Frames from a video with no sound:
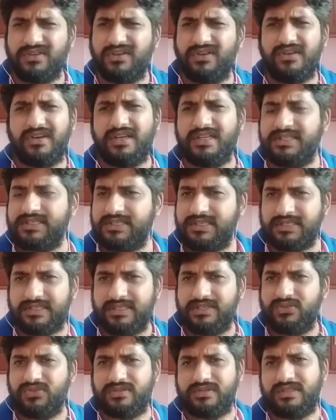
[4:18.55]
We'll discuss
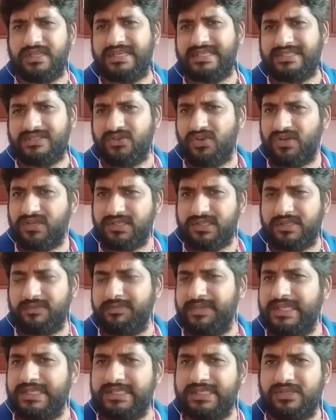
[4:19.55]
those. That's not the
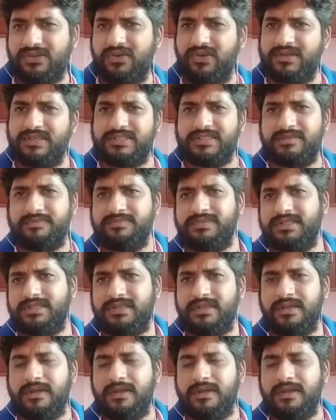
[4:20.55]
basic concepts.